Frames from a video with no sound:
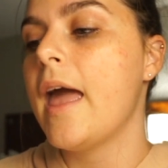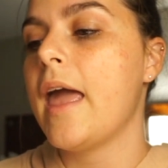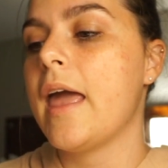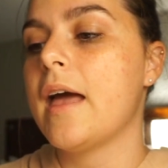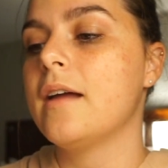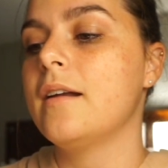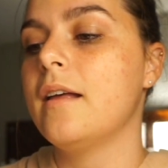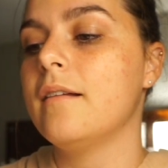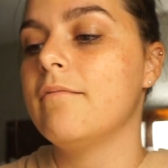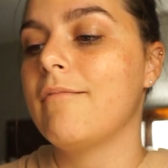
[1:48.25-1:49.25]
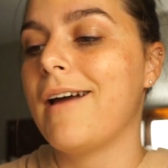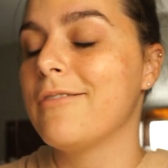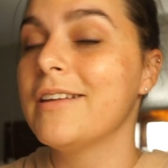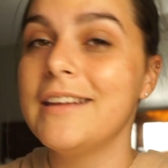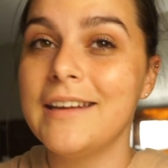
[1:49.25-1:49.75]
And I
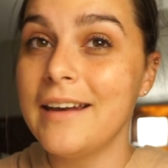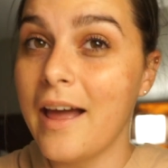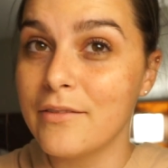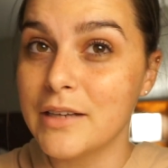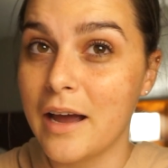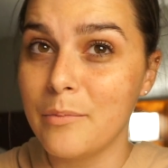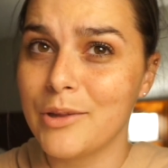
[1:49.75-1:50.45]
really didn't have time